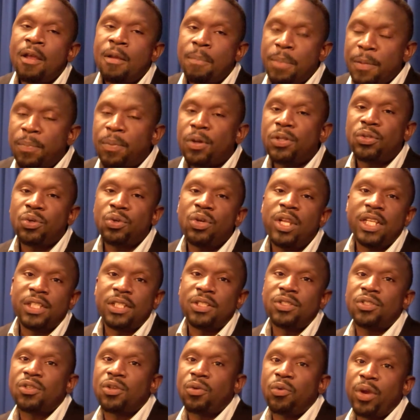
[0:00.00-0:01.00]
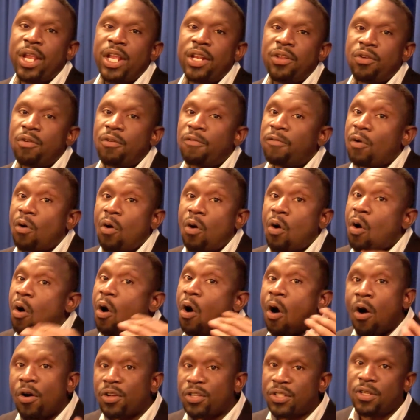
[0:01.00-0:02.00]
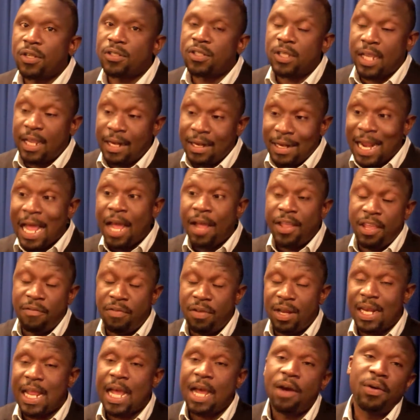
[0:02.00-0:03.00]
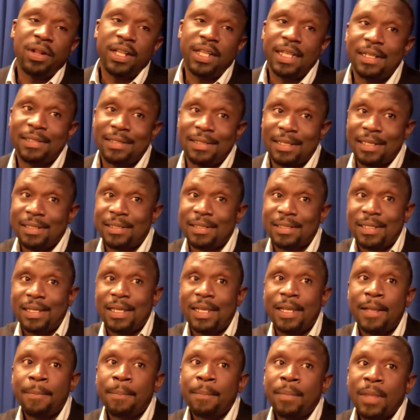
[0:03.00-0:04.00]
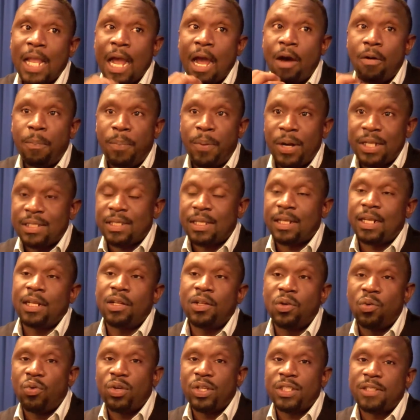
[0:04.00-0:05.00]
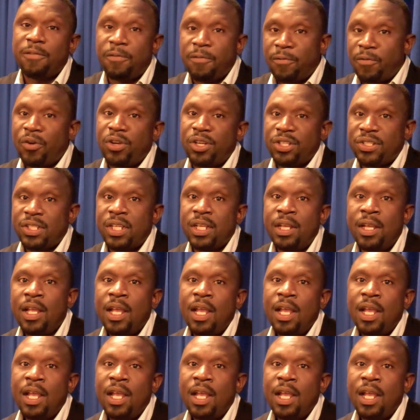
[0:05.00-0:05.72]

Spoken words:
People do listen to radio for all sorts. And now, even nowadays, since our president, who is the first